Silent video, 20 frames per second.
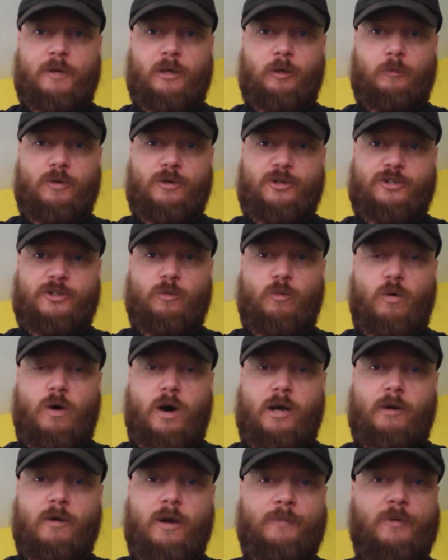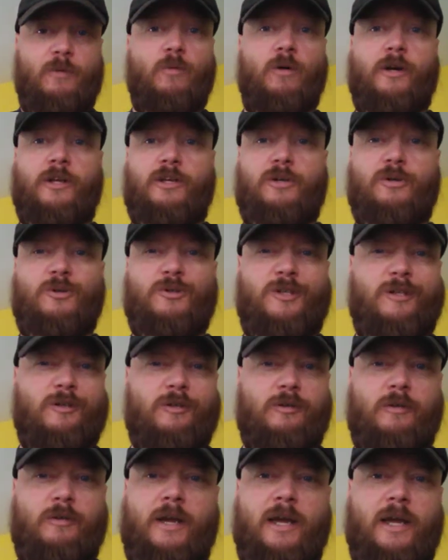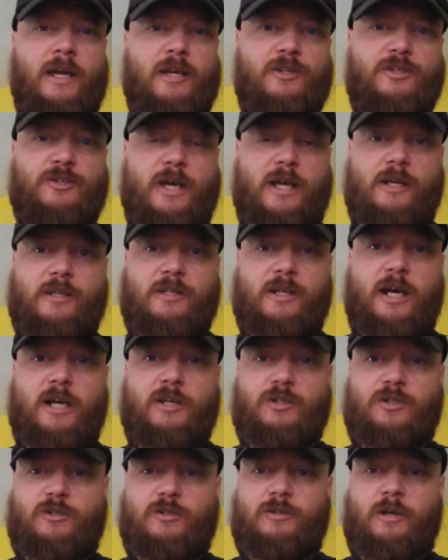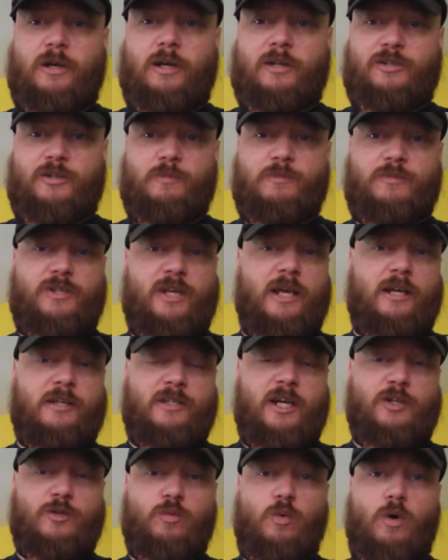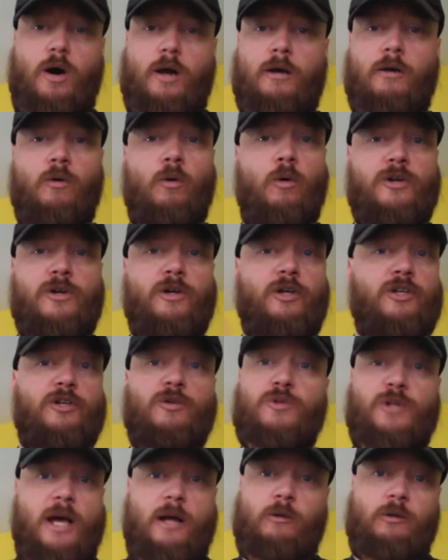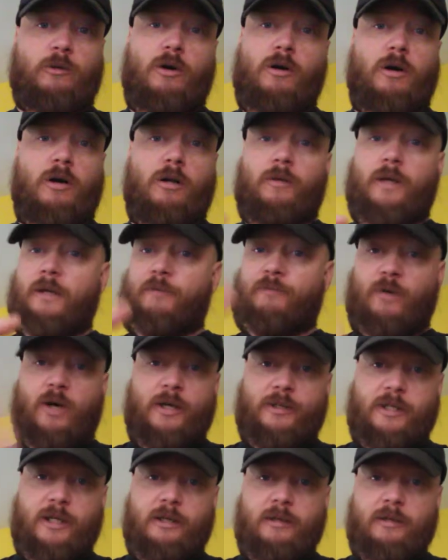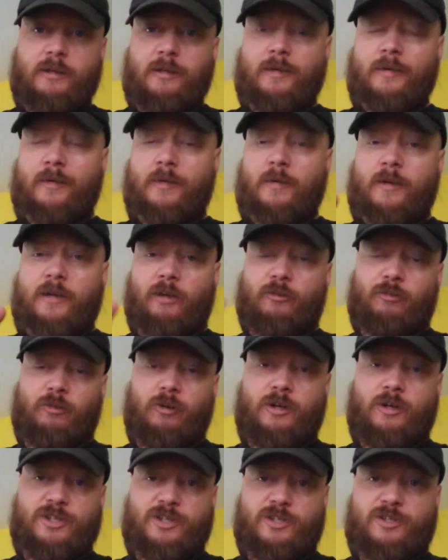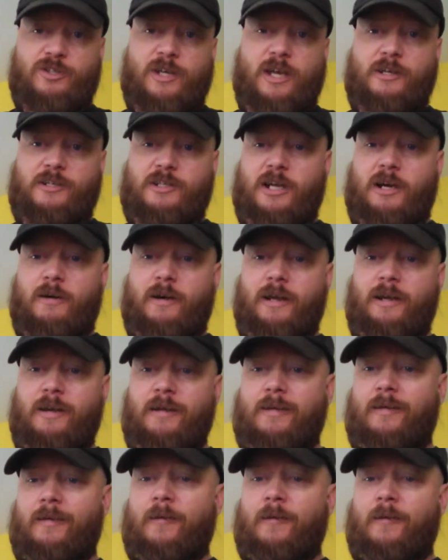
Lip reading: It'll push the water up. You want to use either some sanitized water, or you can use alcohol like vodka, as long as it's sanitary.